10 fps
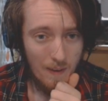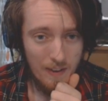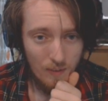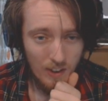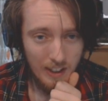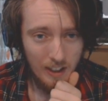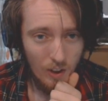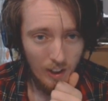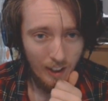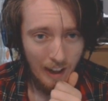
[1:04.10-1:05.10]
mean, fucking
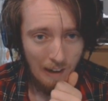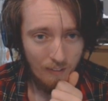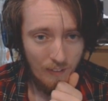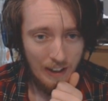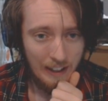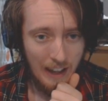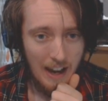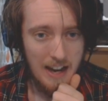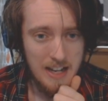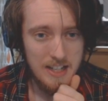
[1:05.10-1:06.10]
look at that thing.
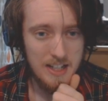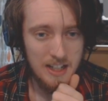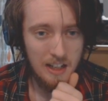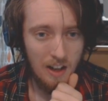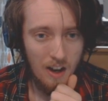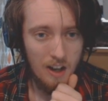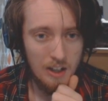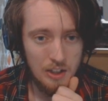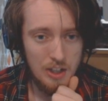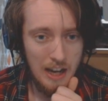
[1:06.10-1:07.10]
That is as
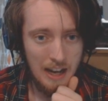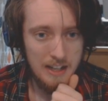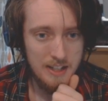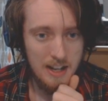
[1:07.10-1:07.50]
large as